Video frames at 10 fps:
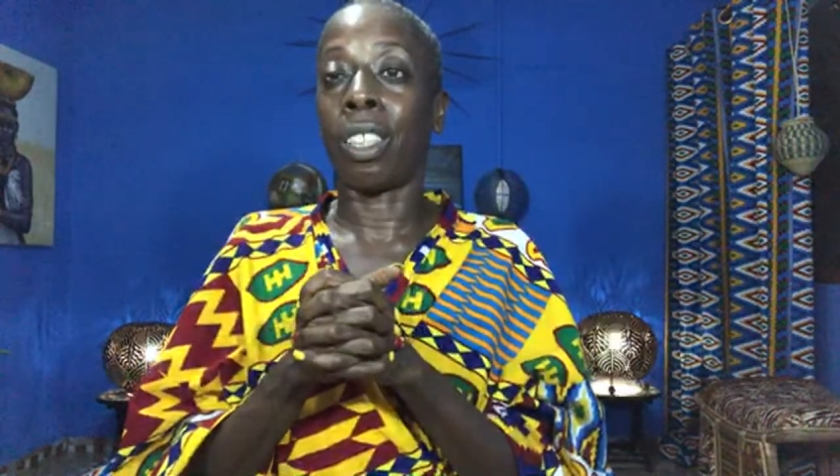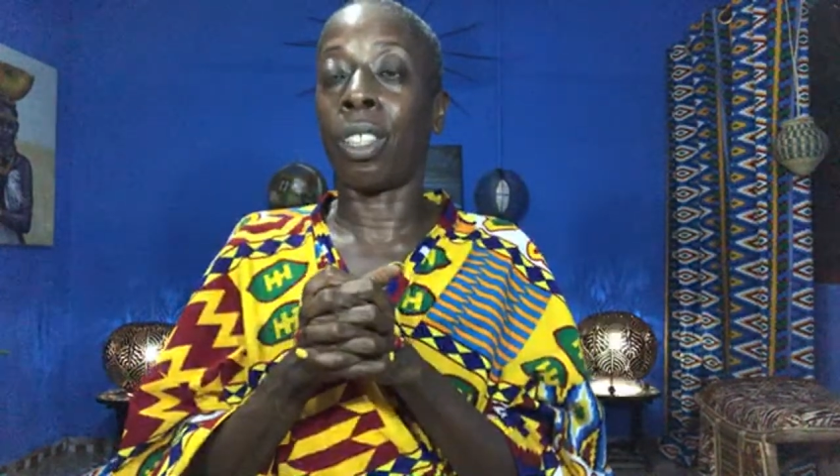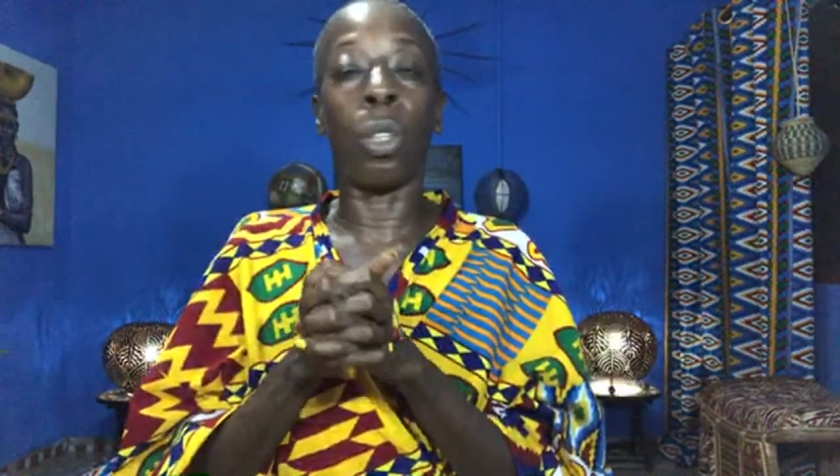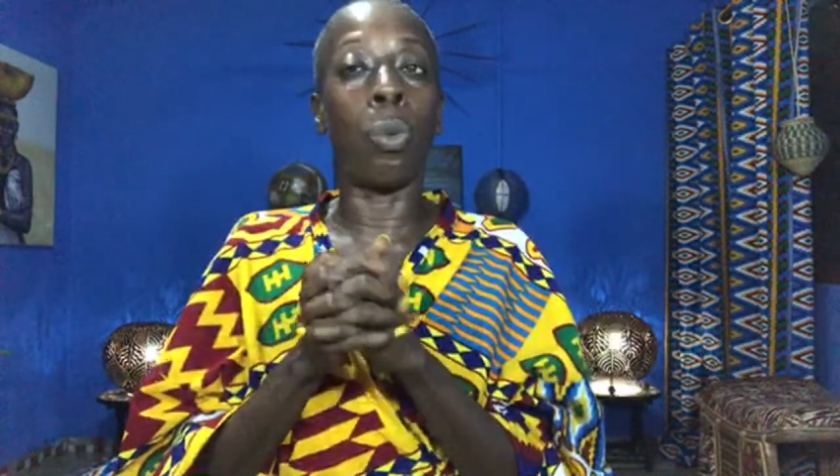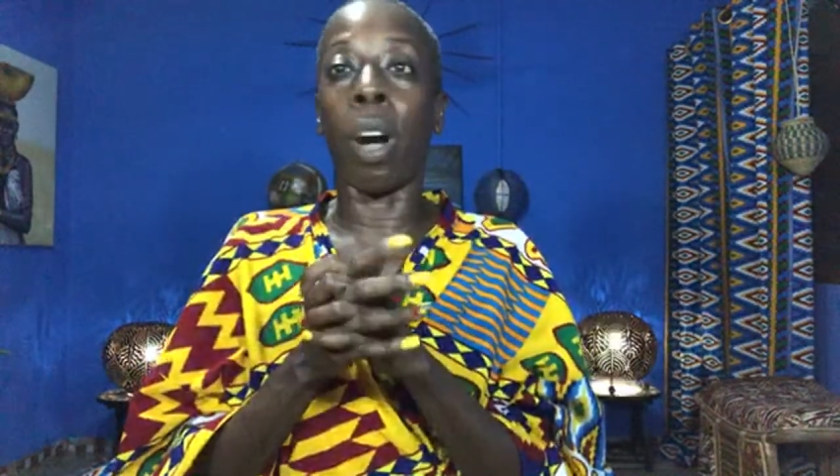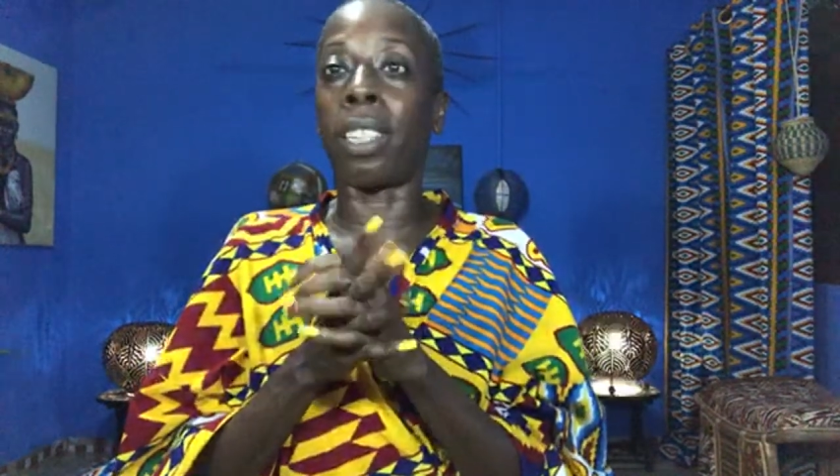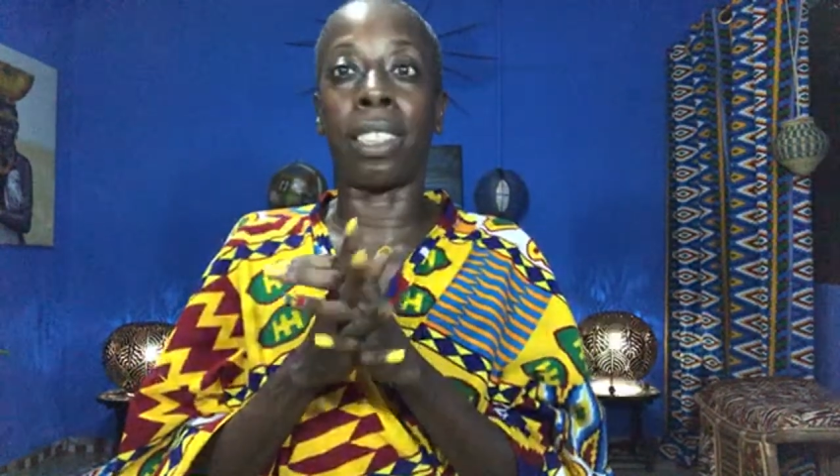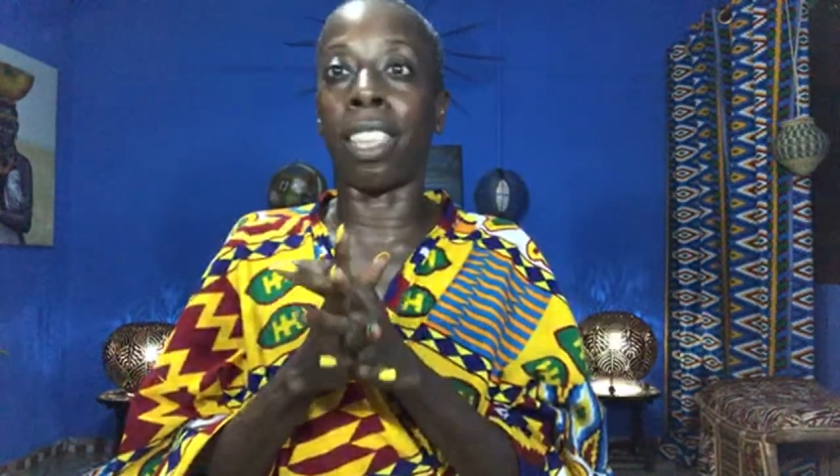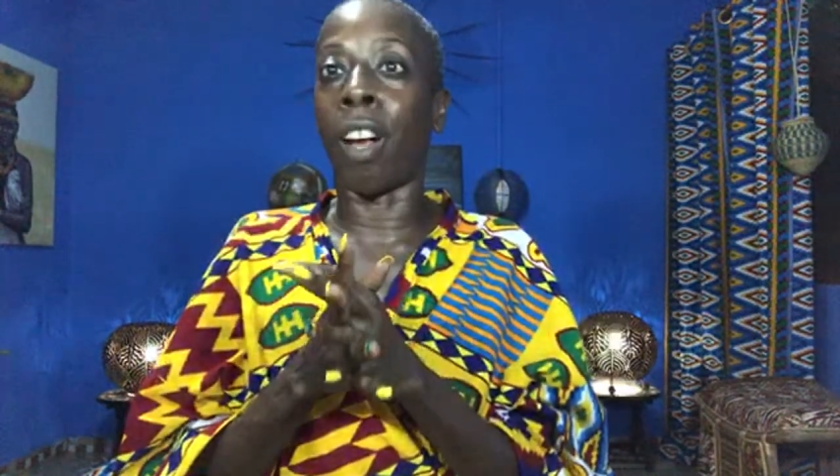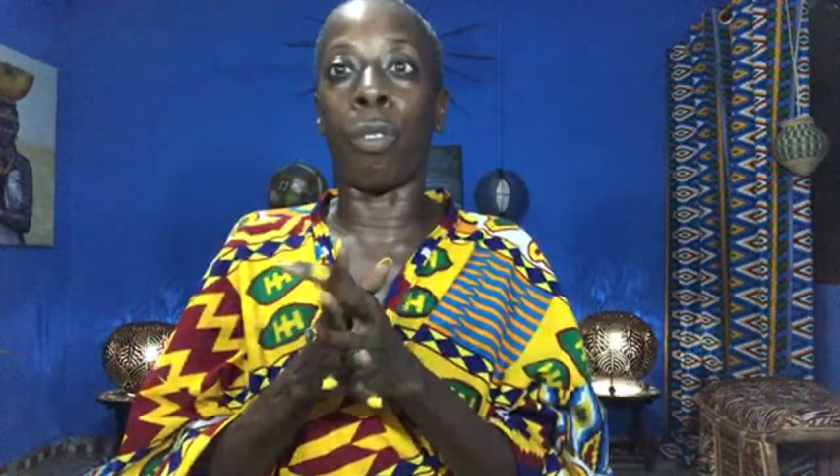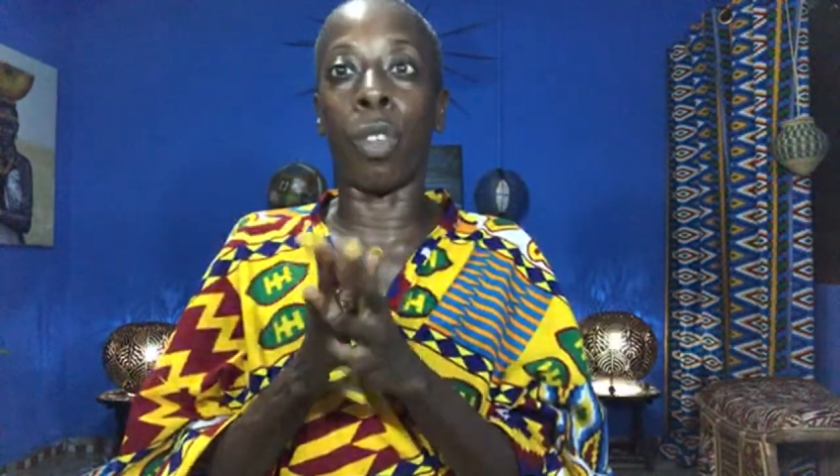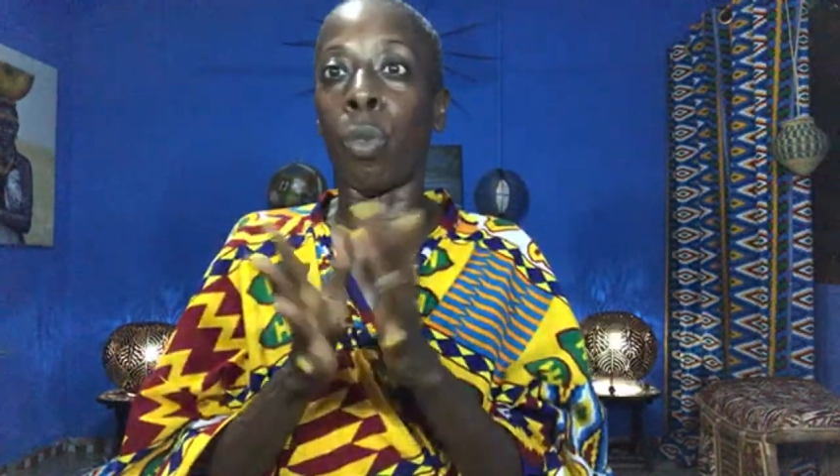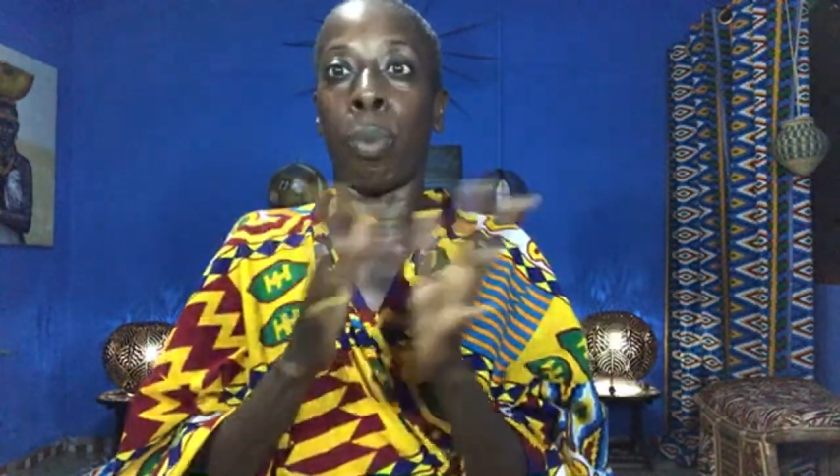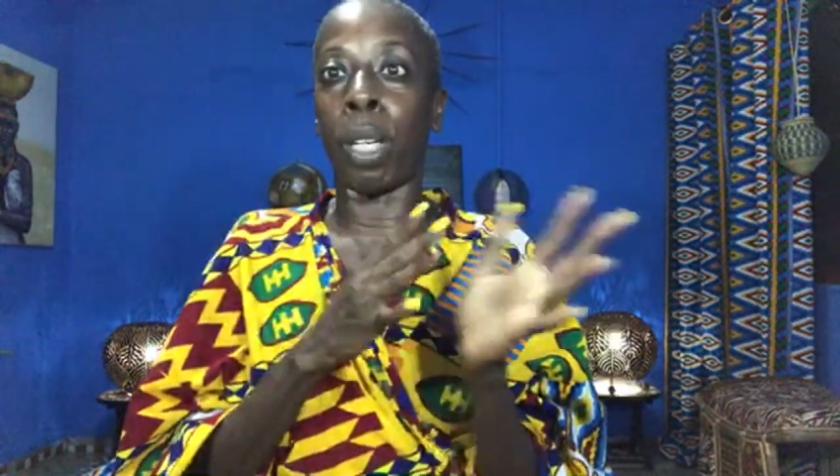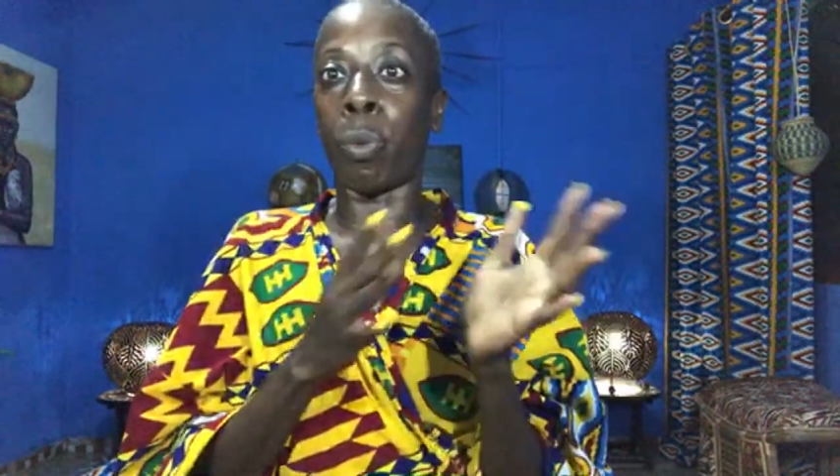You want stuff,
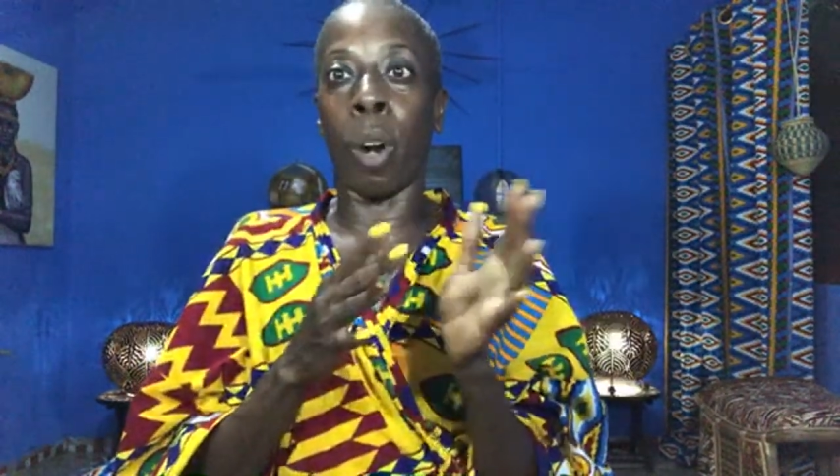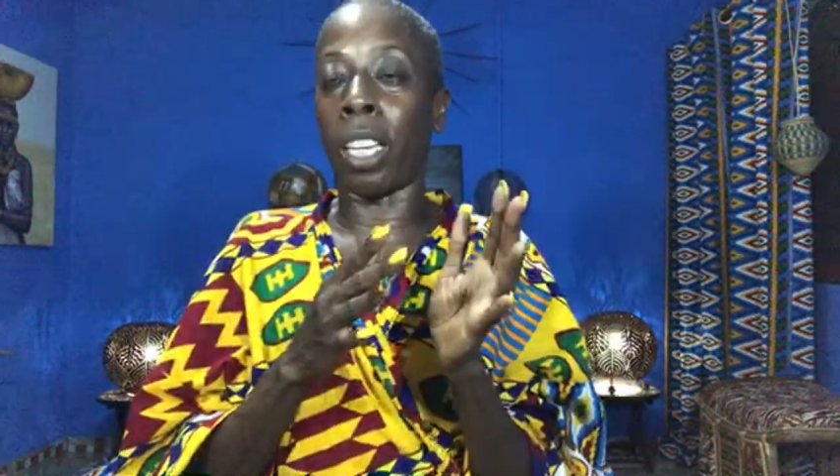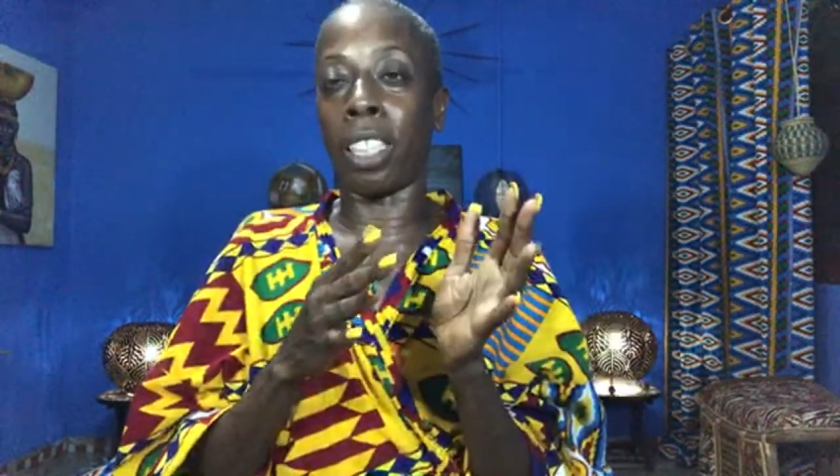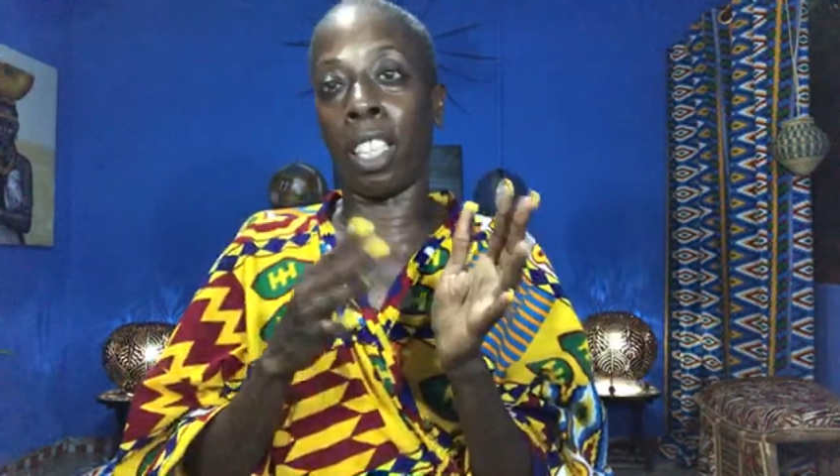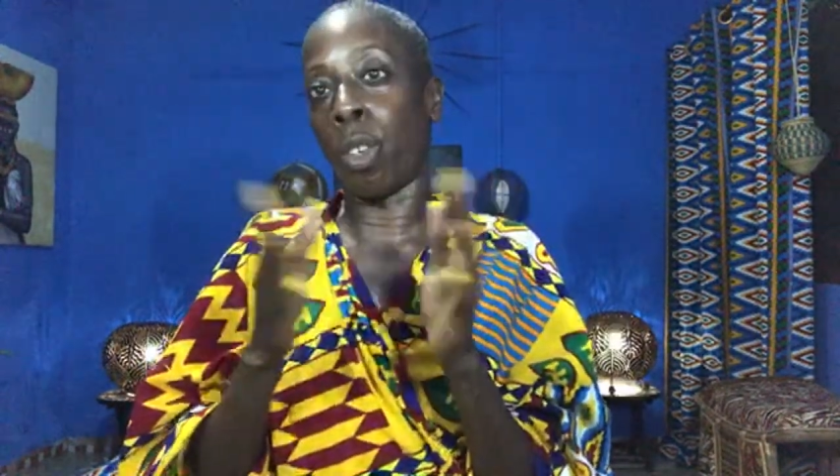you've been wanting it,